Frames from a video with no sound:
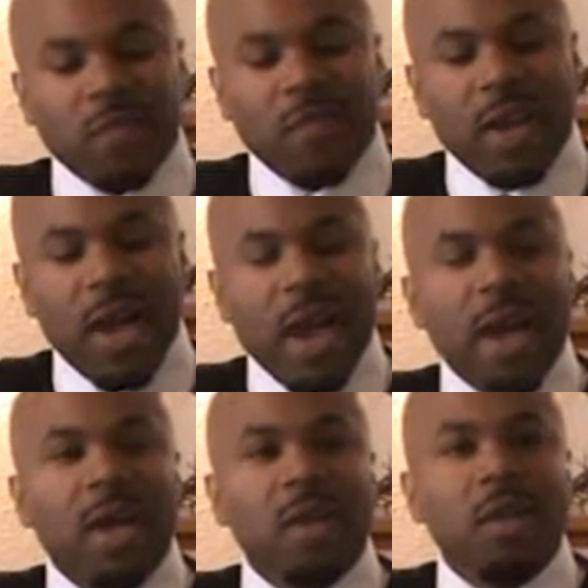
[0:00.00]
of
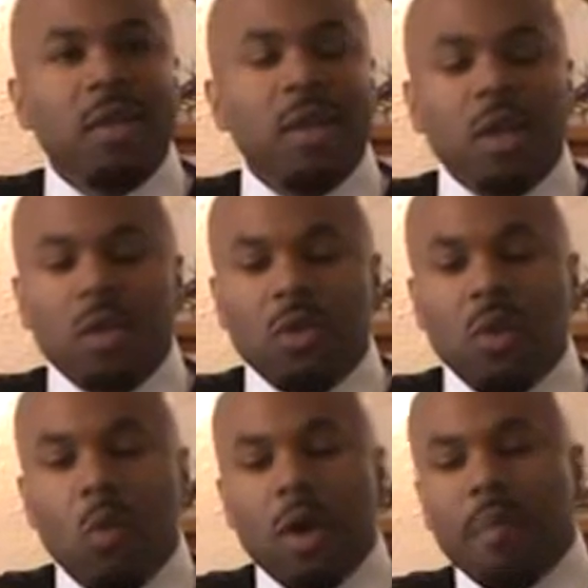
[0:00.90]
God.
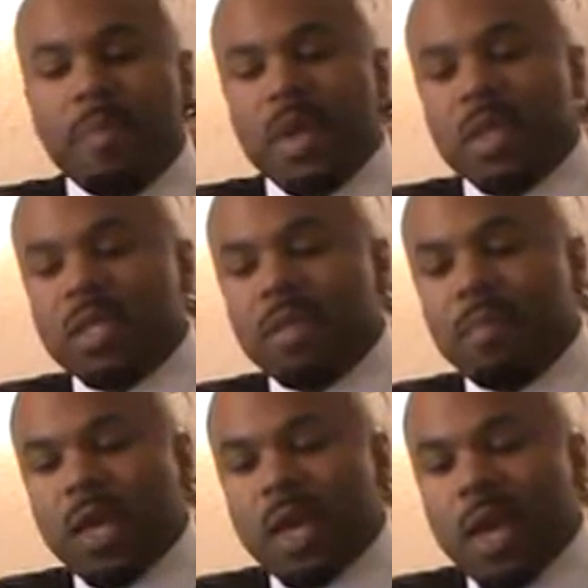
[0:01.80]
Your well-being
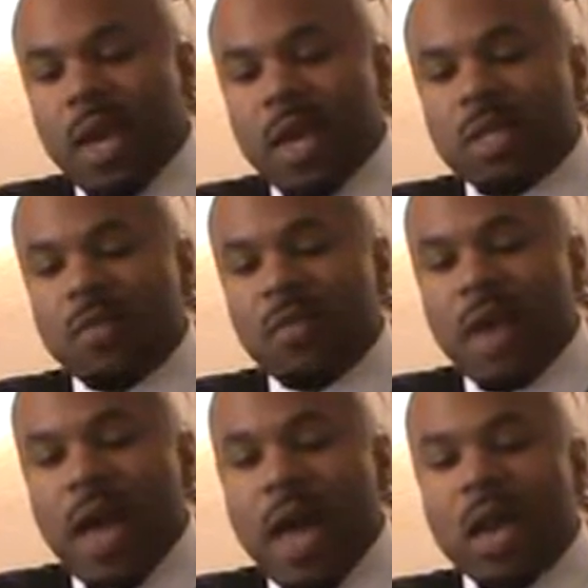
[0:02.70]
should be in the hands of
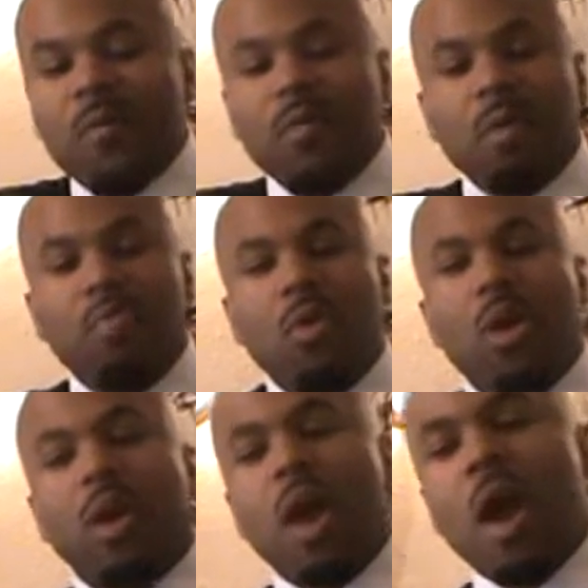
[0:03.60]
God. If you're
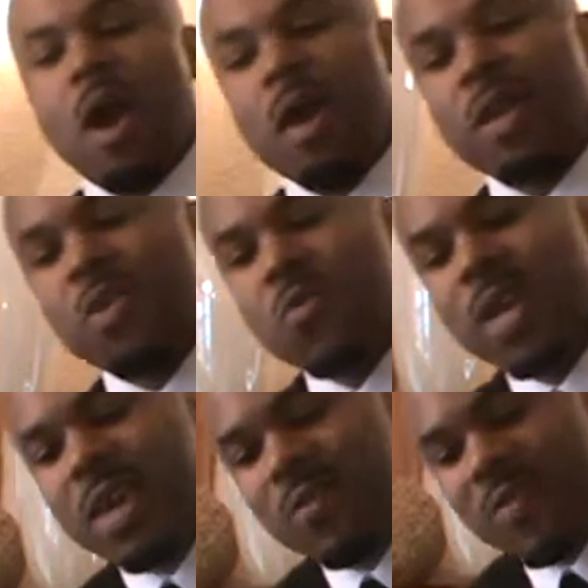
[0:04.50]
brokenhearted, you
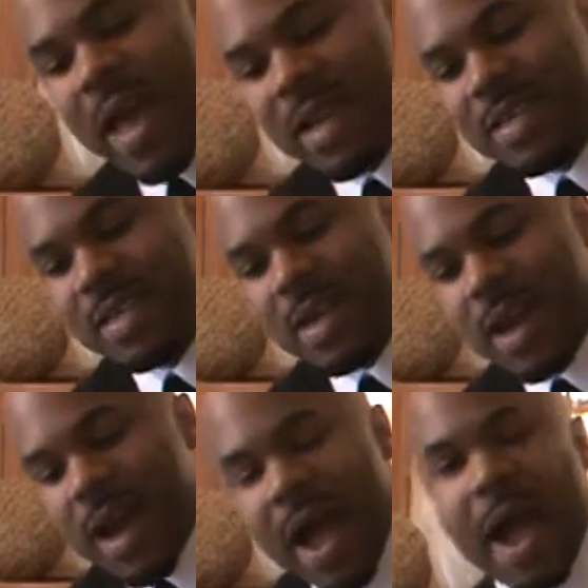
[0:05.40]
give that to
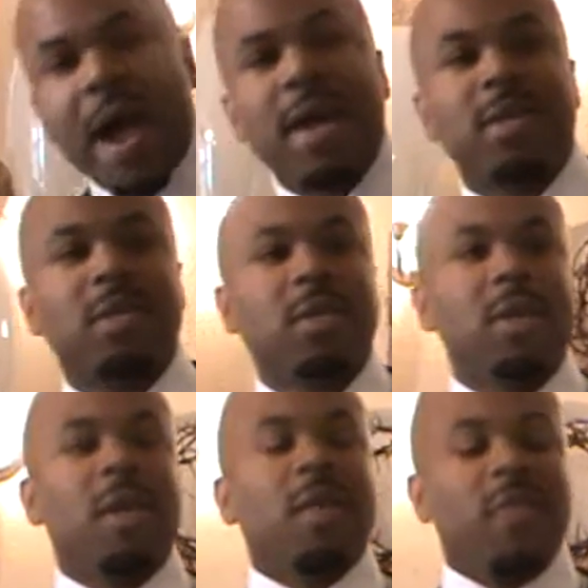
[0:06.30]
God.
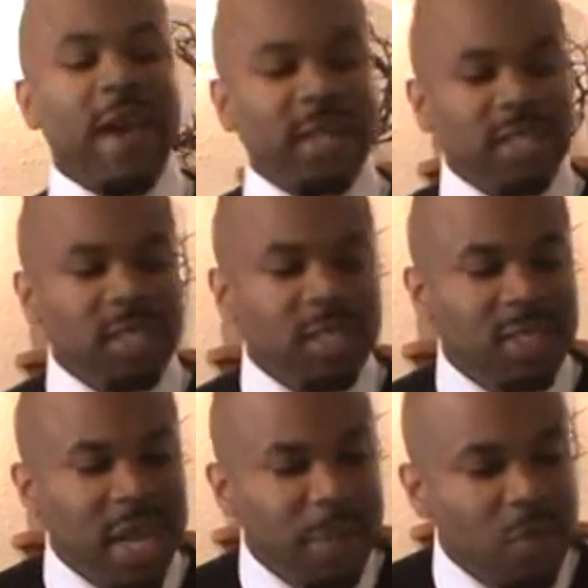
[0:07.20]
That shouldn't
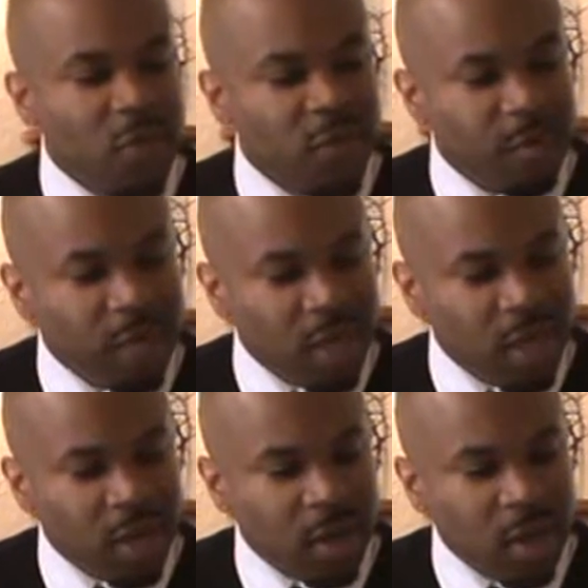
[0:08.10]
stop you from
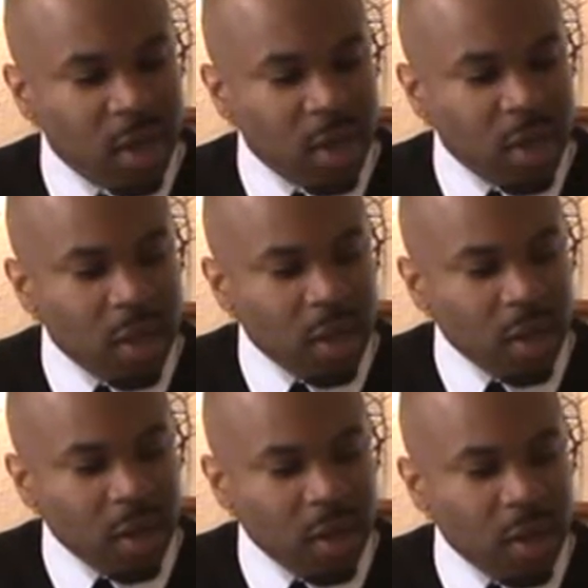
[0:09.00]
being
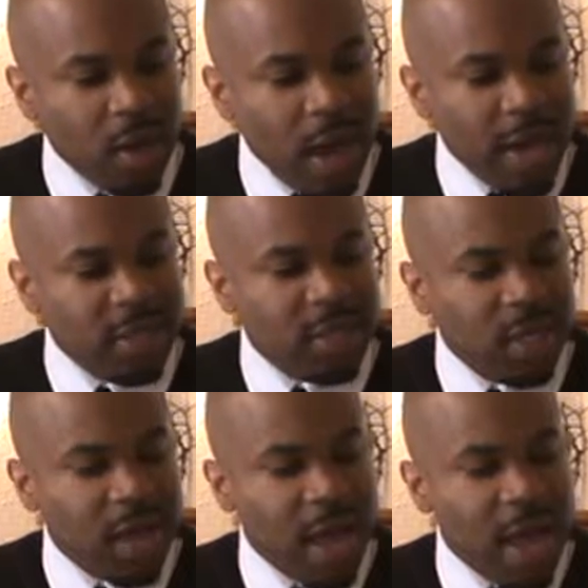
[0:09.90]
nice
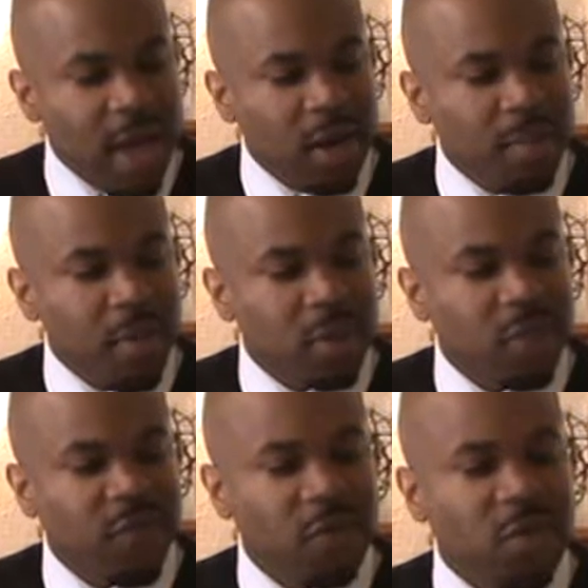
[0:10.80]
and kind and
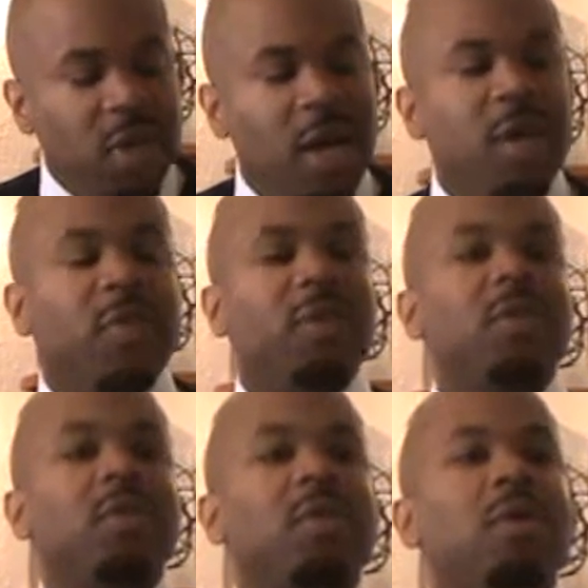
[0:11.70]
merciful to
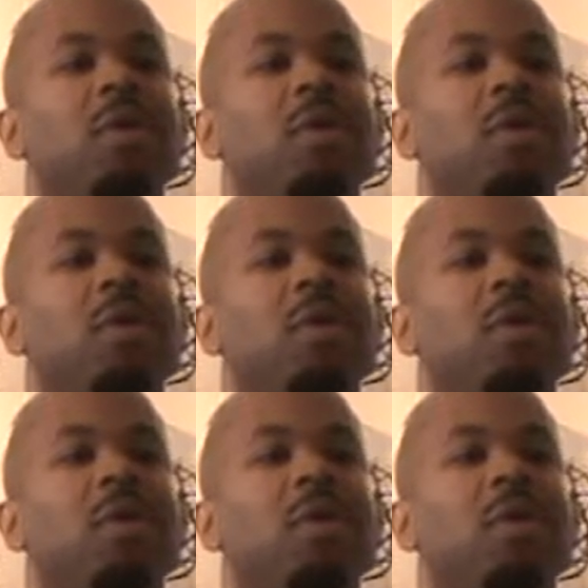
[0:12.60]
others,